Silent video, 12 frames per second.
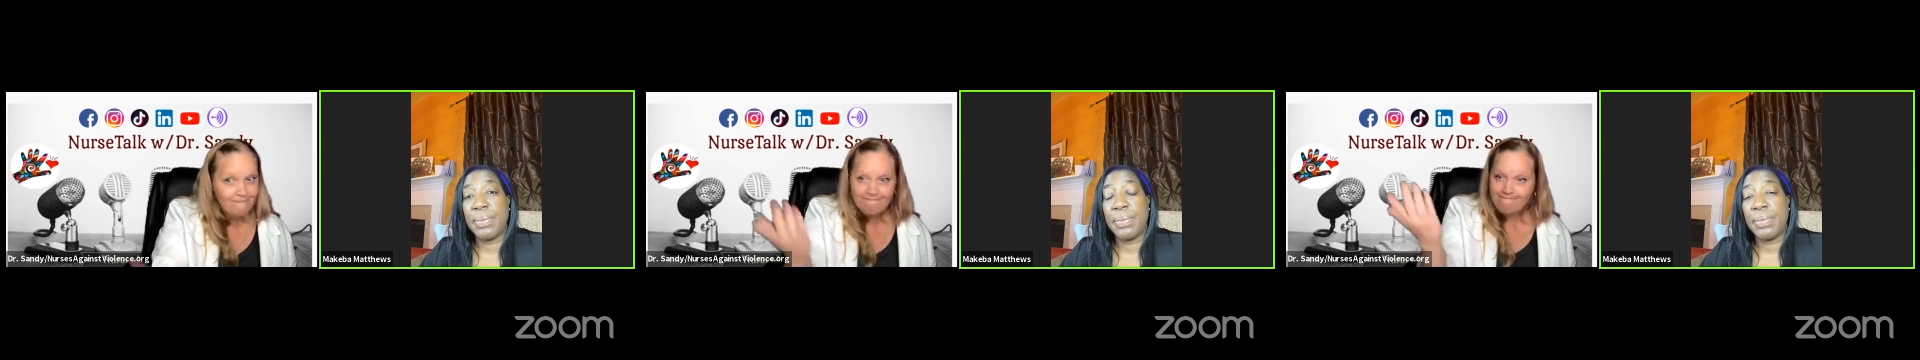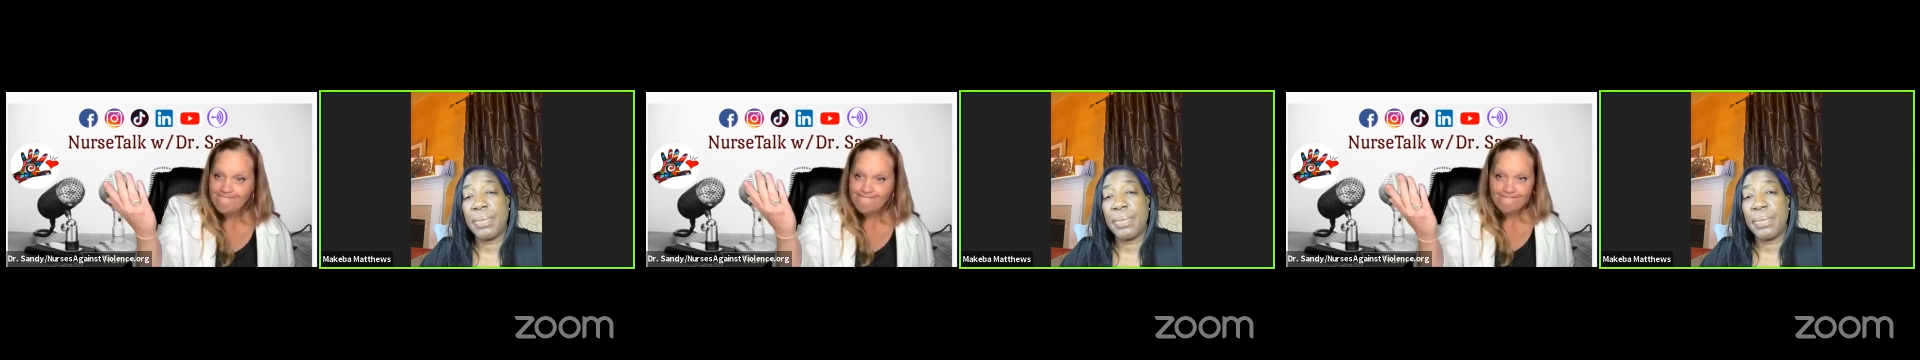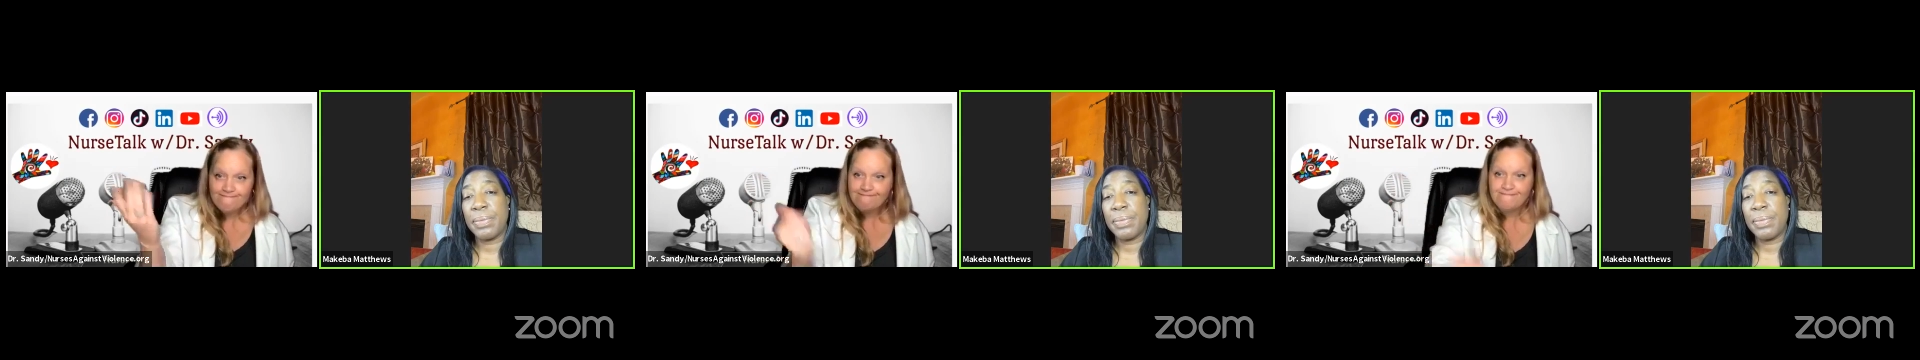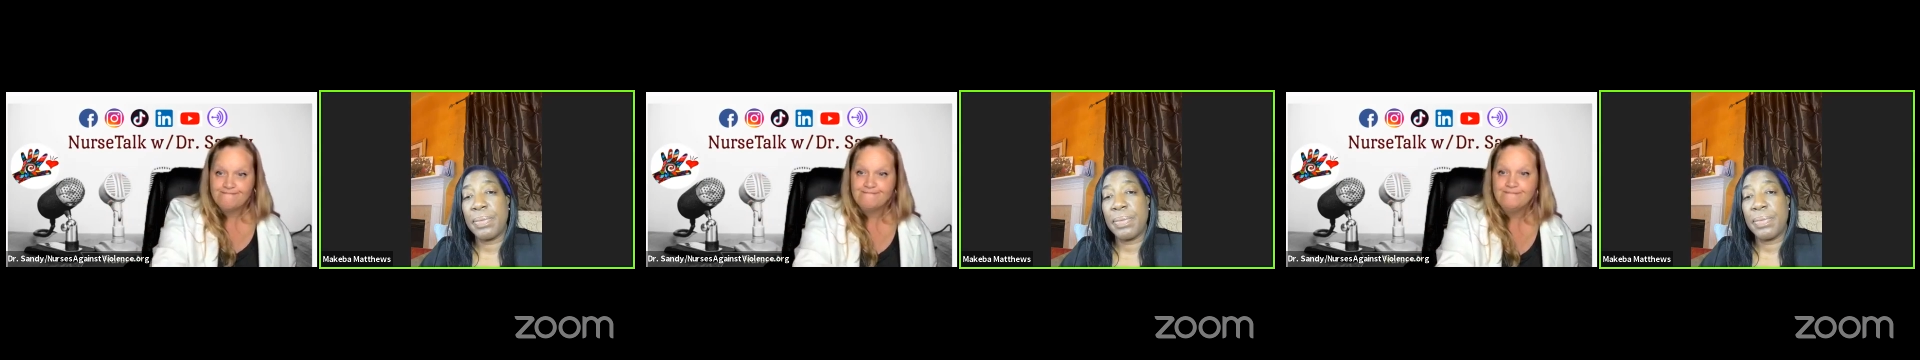
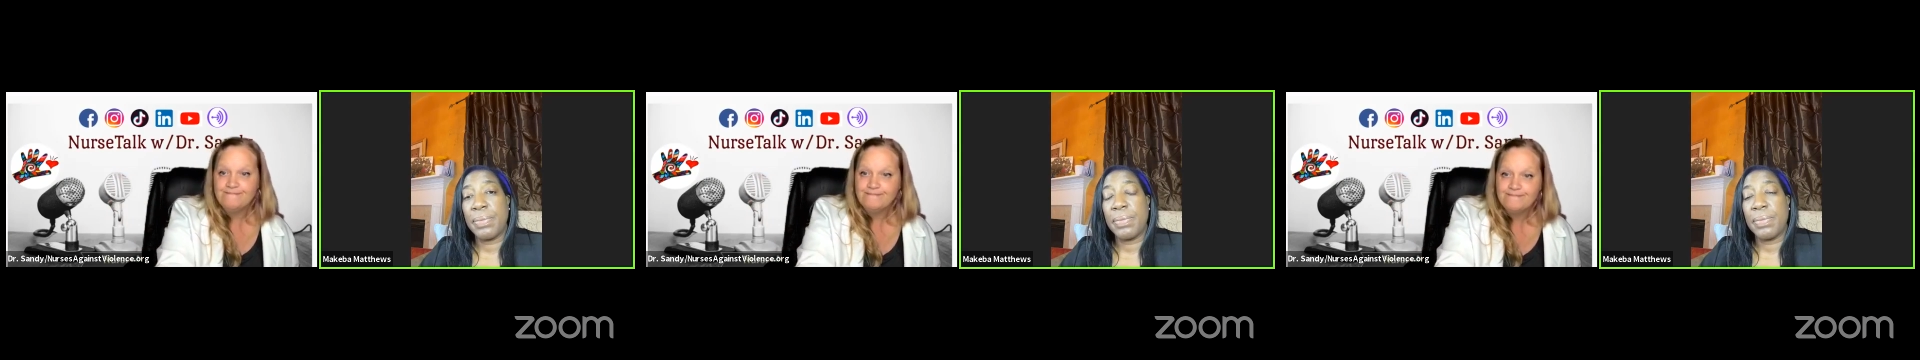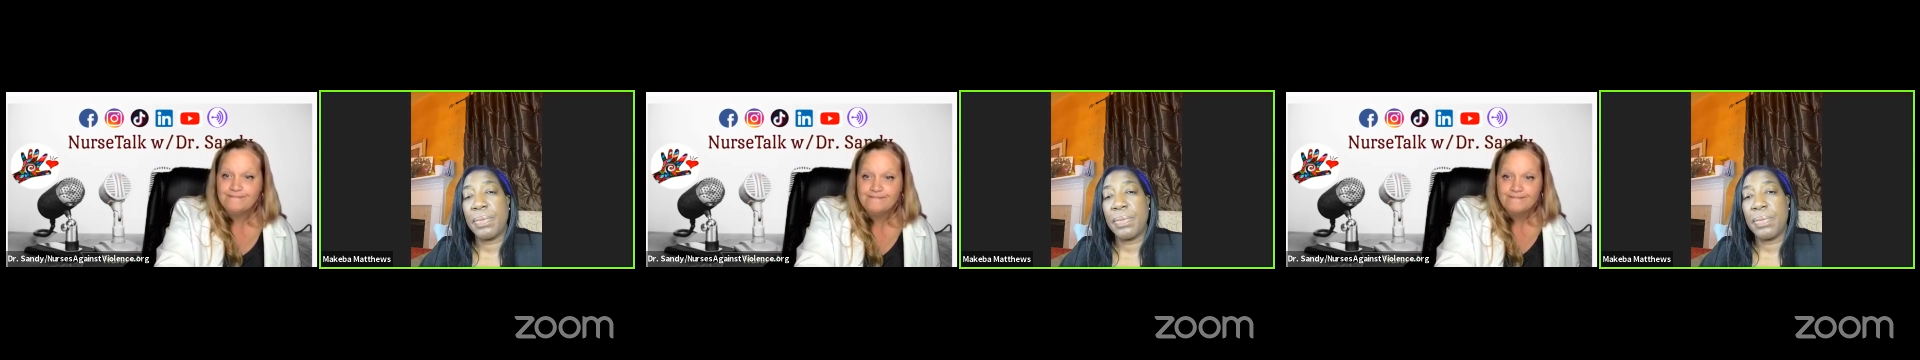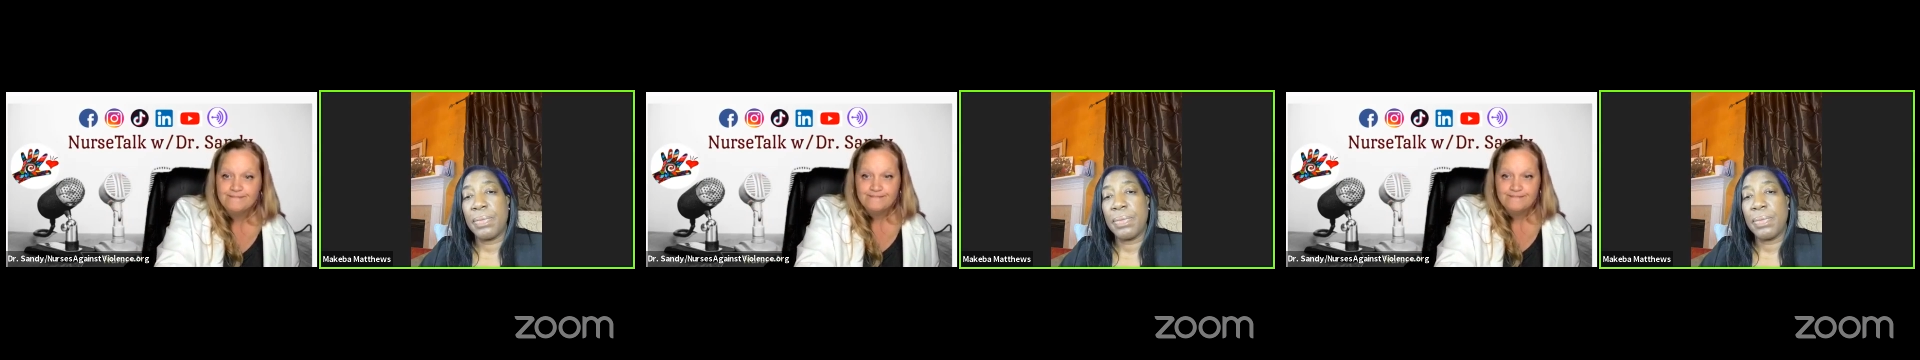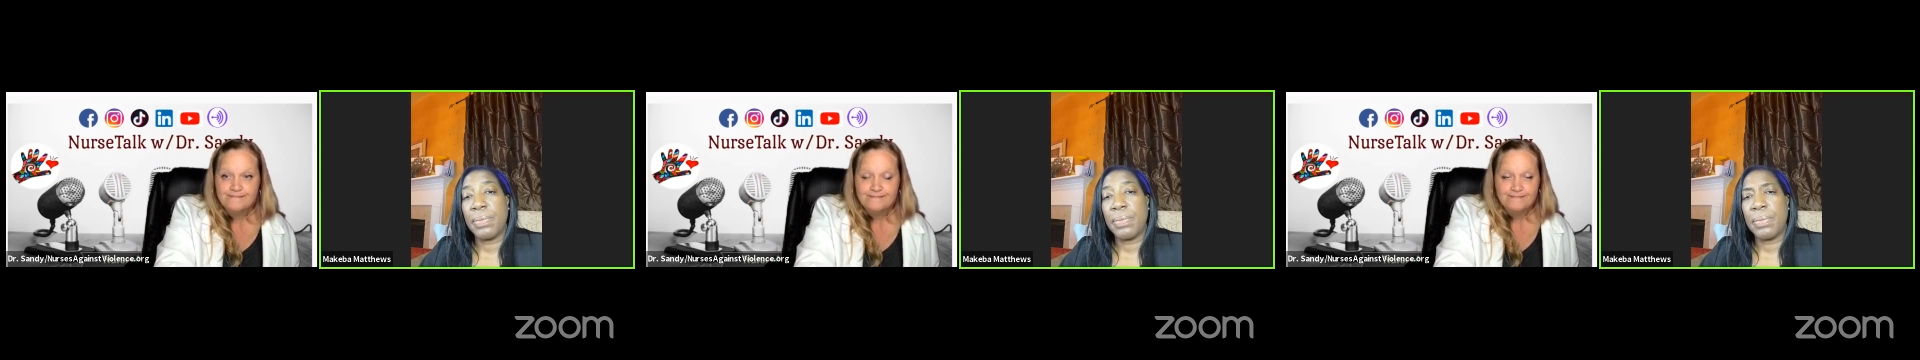
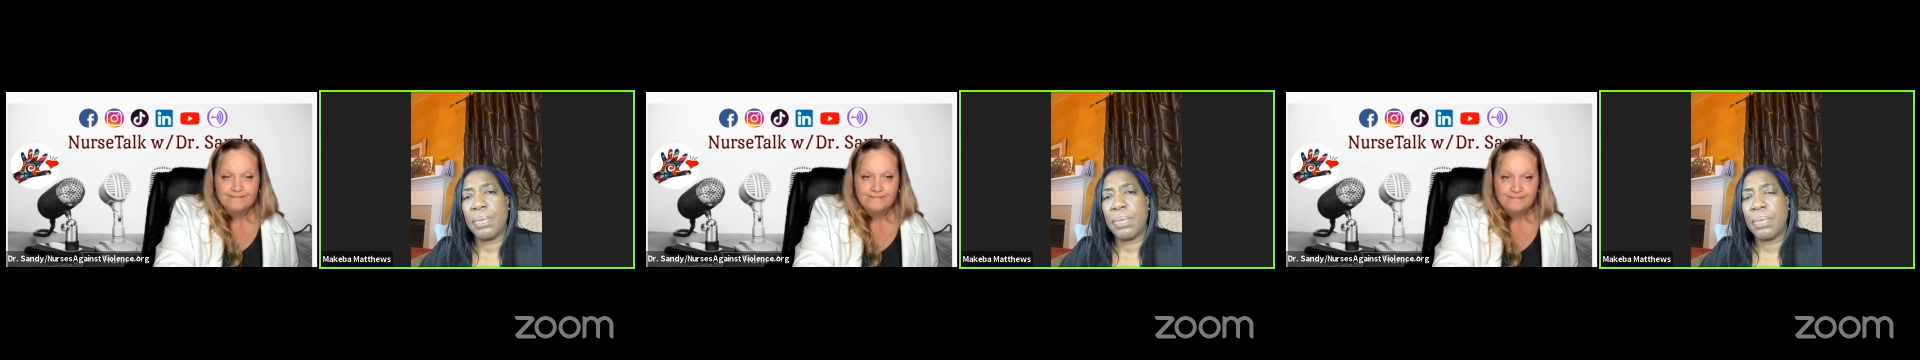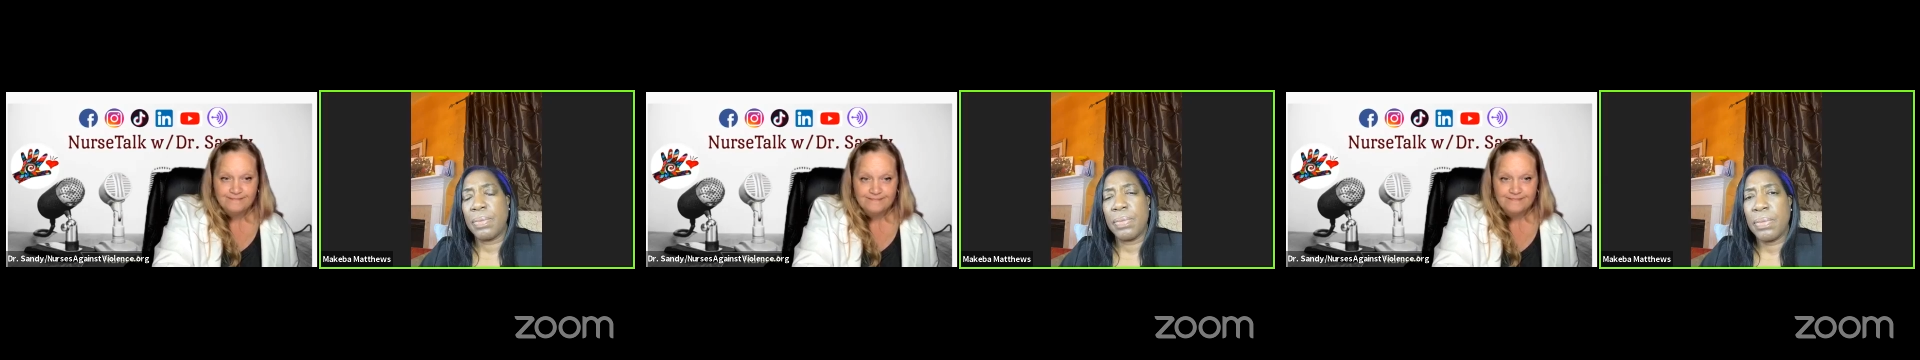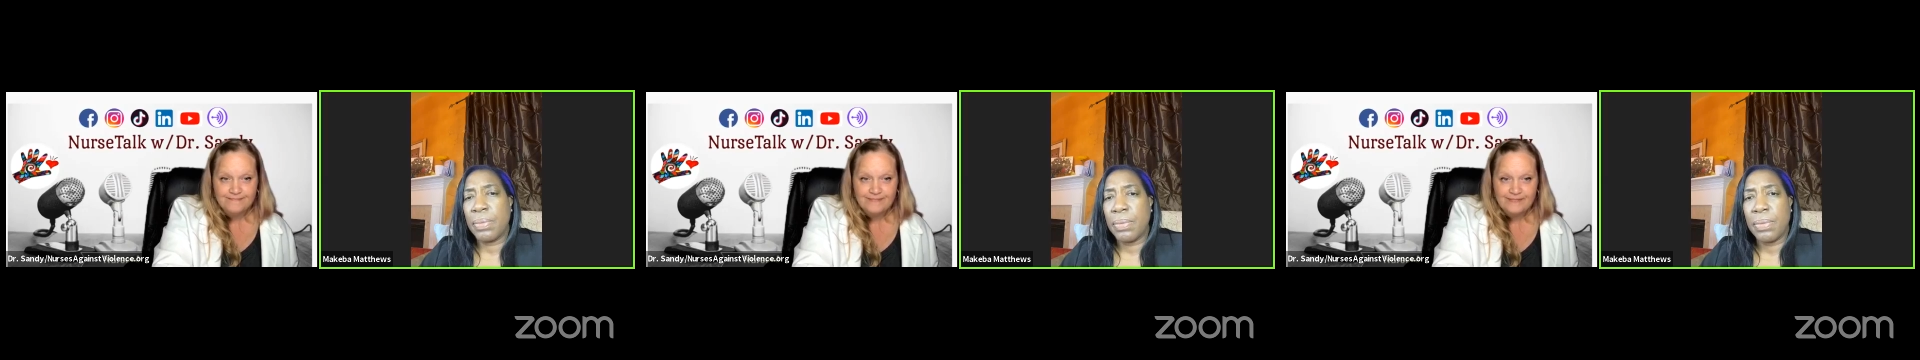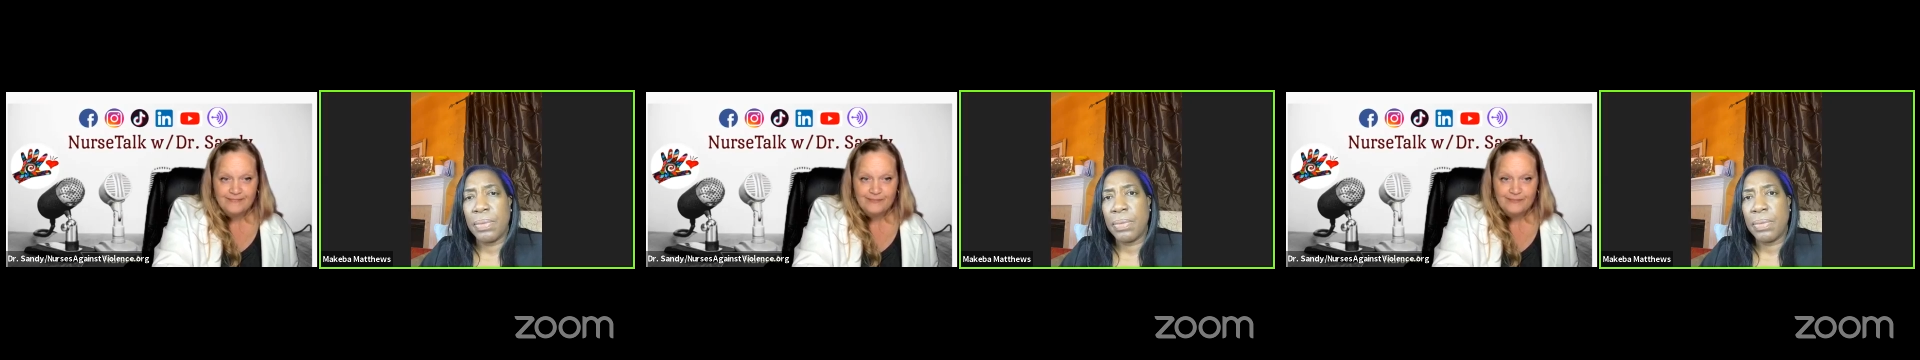No one is speaking in this clip.